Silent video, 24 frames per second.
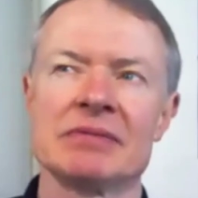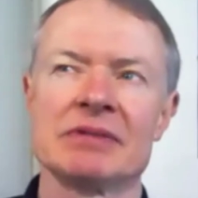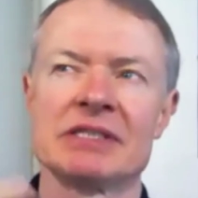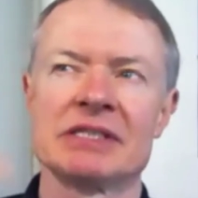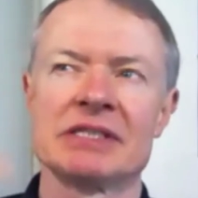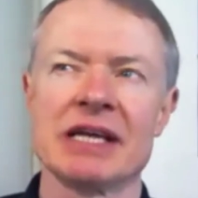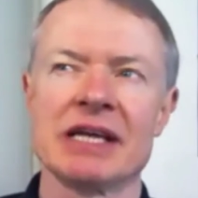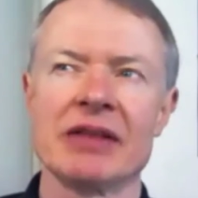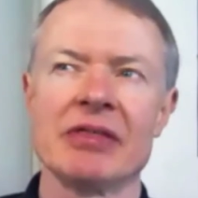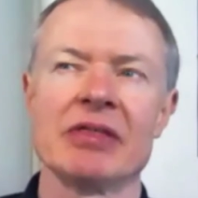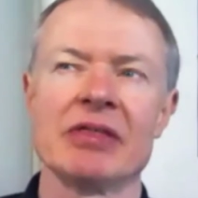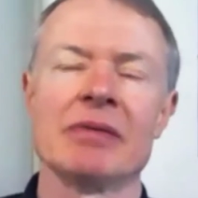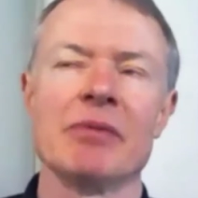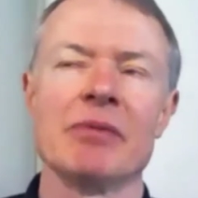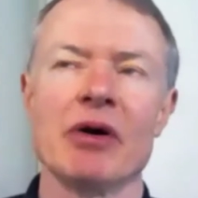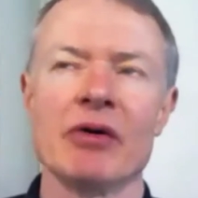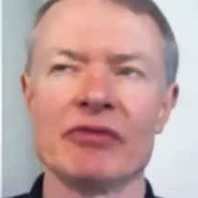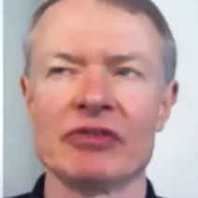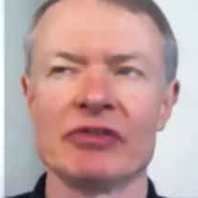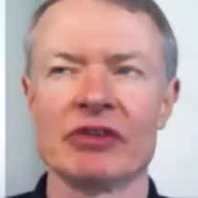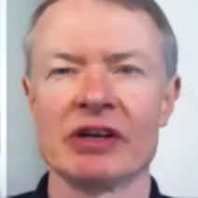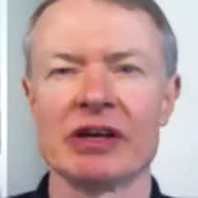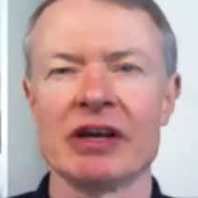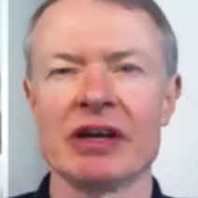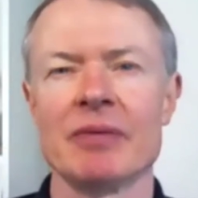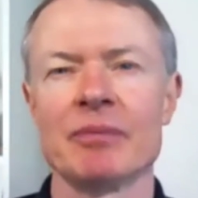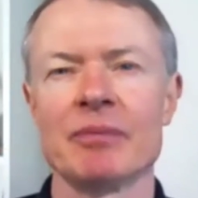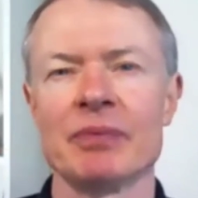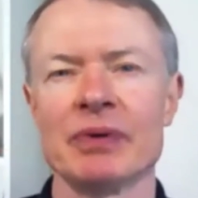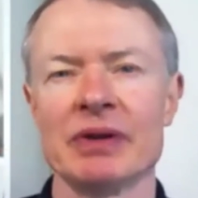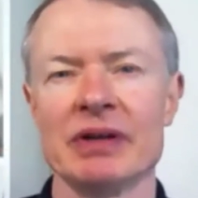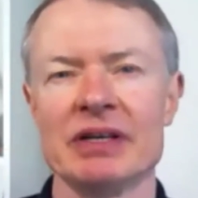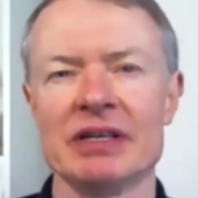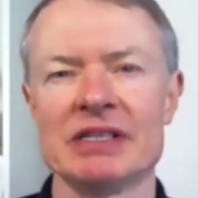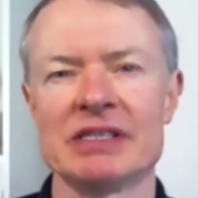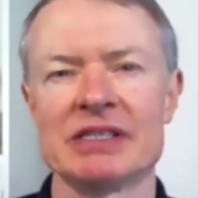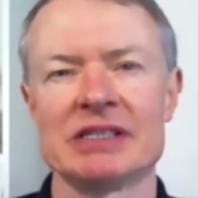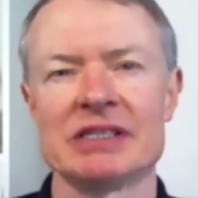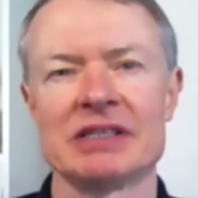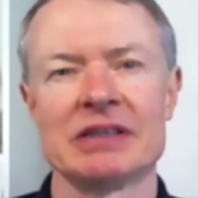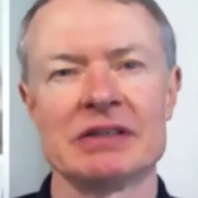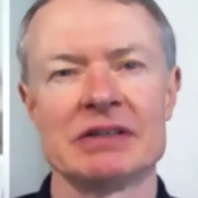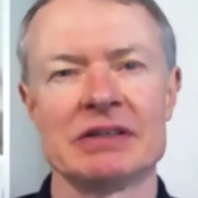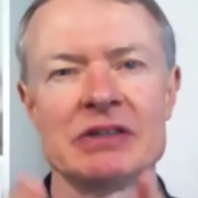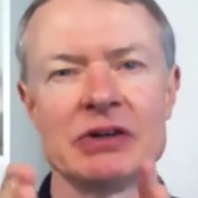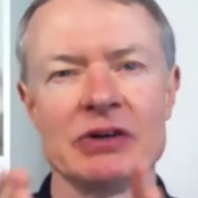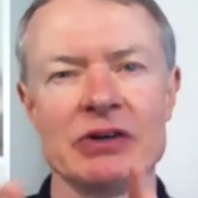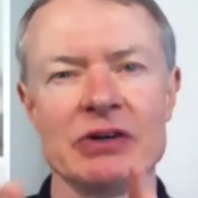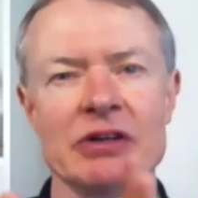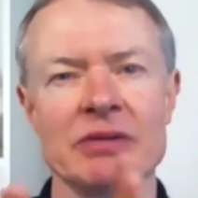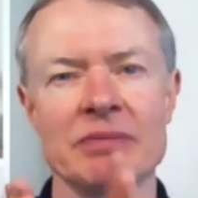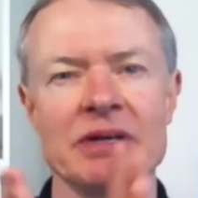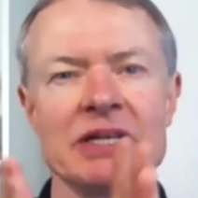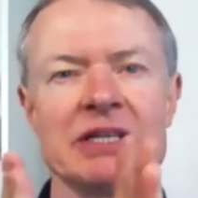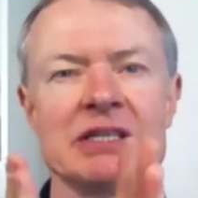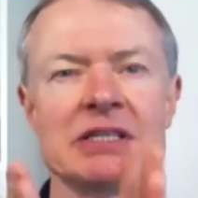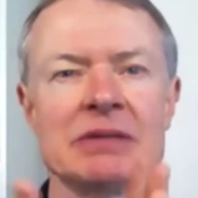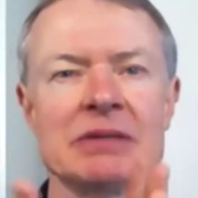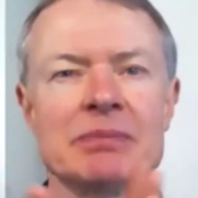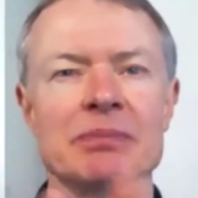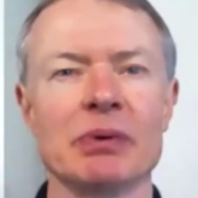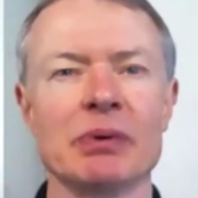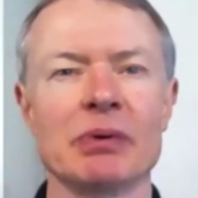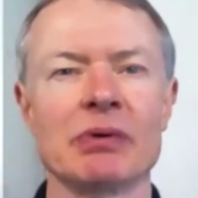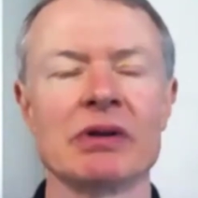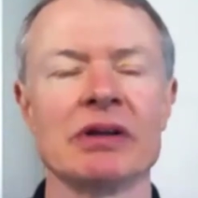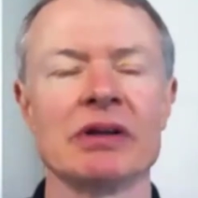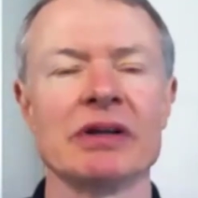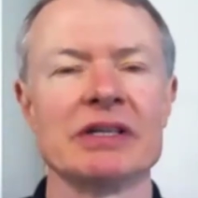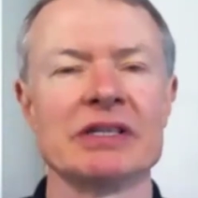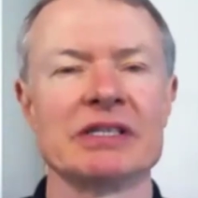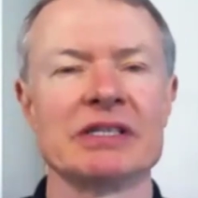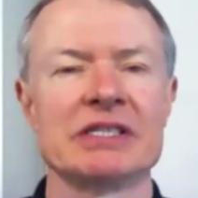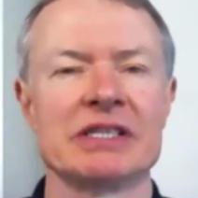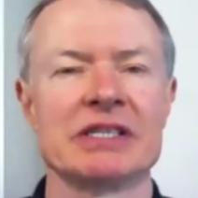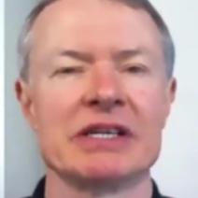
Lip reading: send them off to companies that turn them into booklets.